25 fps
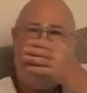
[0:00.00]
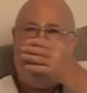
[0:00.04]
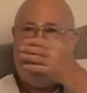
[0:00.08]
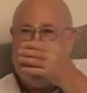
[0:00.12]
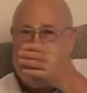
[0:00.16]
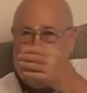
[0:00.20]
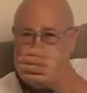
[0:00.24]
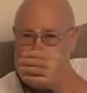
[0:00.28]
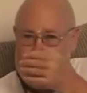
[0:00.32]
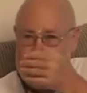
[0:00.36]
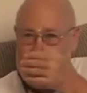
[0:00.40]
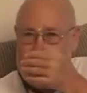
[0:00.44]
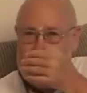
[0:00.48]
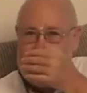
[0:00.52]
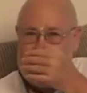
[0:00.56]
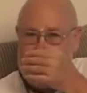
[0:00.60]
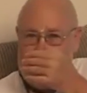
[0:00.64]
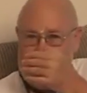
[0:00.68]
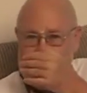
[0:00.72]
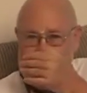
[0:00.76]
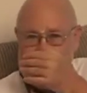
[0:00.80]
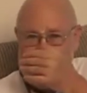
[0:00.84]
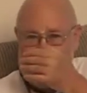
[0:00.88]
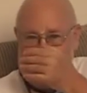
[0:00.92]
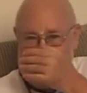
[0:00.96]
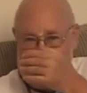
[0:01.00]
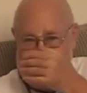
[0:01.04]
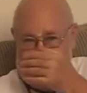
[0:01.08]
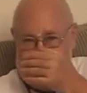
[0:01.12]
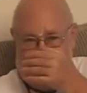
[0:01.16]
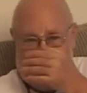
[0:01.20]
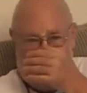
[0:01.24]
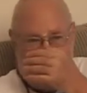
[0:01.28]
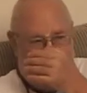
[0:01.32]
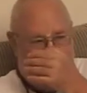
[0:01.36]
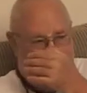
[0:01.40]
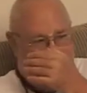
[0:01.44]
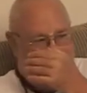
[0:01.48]
they like cover their
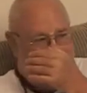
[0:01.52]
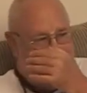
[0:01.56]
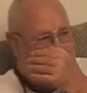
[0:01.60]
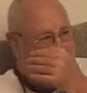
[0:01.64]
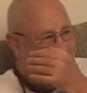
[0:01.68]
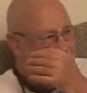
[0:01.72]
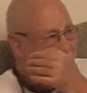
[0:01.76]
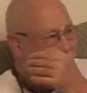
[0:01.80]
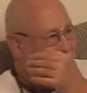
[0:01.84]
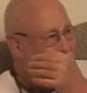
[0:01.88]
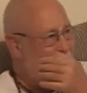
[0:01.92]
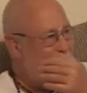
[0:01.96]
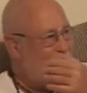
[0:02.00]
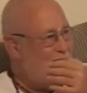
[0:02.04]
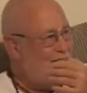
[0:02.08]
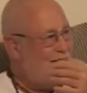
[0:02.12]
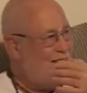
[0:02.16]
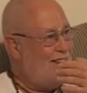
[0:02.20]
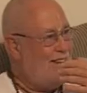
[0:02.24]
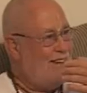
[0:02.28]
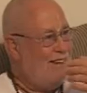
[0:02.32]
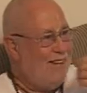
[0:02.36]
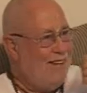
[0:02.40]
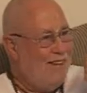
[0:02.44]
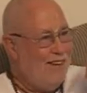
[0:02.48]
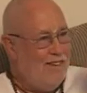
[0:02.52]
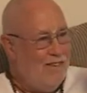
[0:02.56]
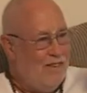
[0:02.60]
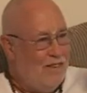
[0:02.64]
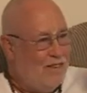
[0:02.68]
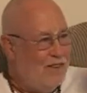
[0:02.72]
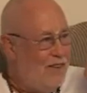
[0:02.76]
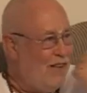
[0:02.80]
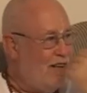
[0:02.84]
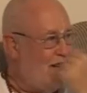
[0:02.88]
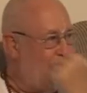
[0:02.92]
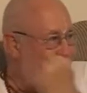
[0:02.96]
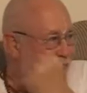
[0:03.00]
face, and, you know,
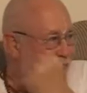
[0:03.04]
with the